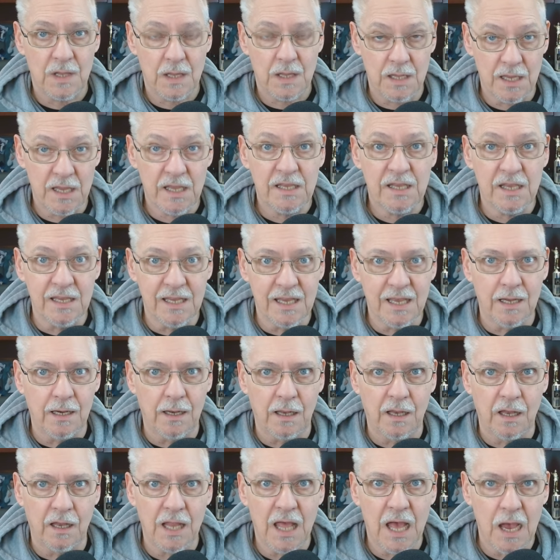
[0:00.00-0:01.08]
it can get a
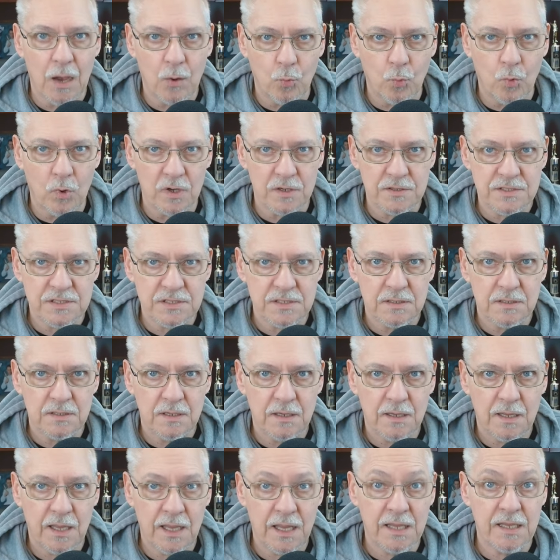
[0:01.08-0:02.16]
lot worse.
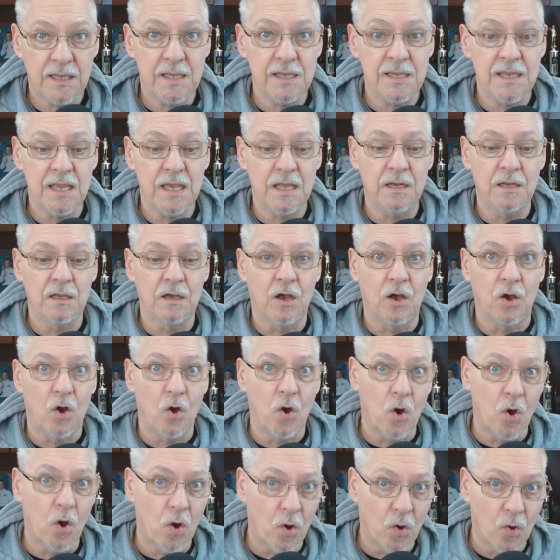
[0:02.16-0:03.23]
It can get a
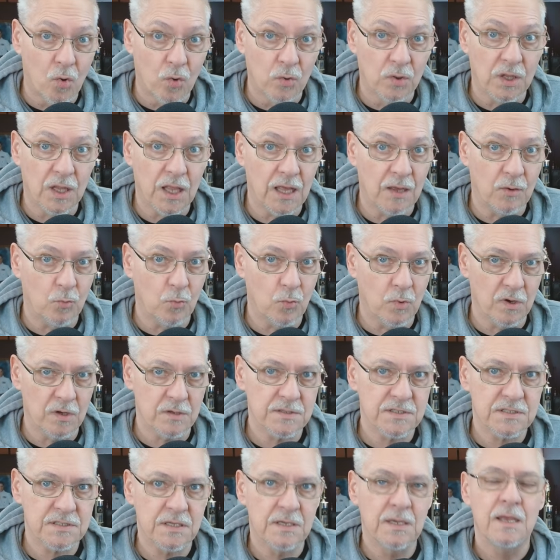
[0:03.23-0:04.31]
whole lot
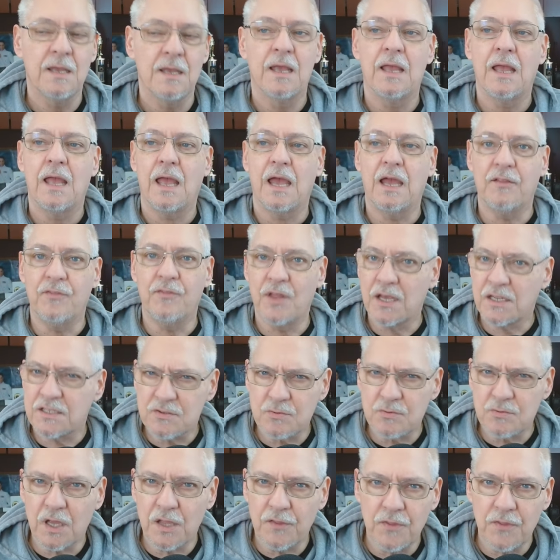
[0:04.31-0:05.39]
worse. And that's
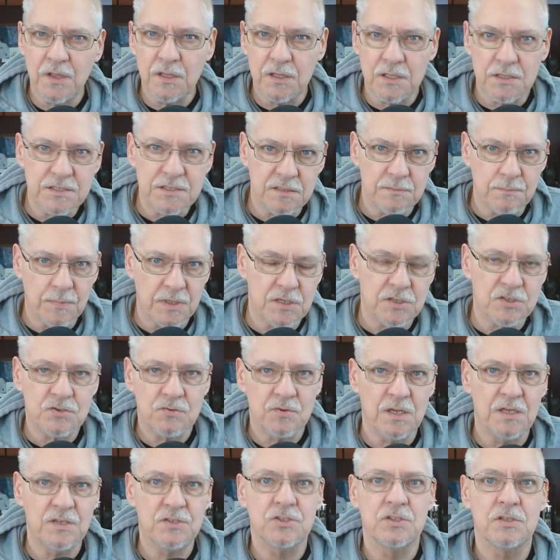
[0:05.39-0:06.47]
what I think this
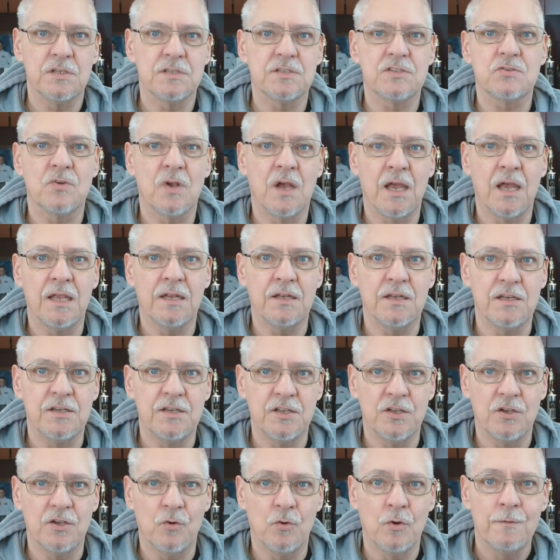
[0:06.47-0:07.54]
administration is trying to
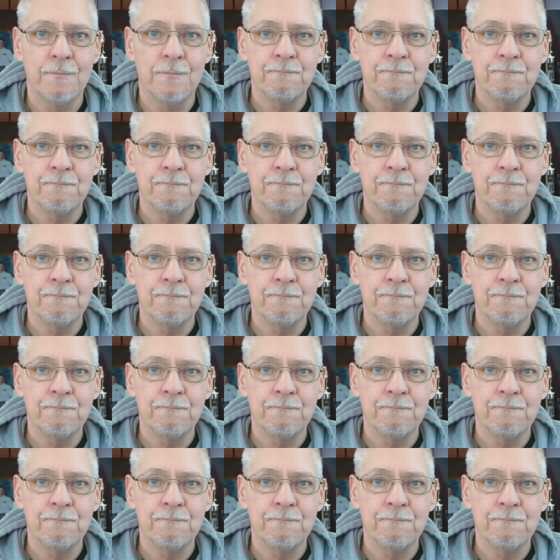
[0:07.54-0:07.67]
do.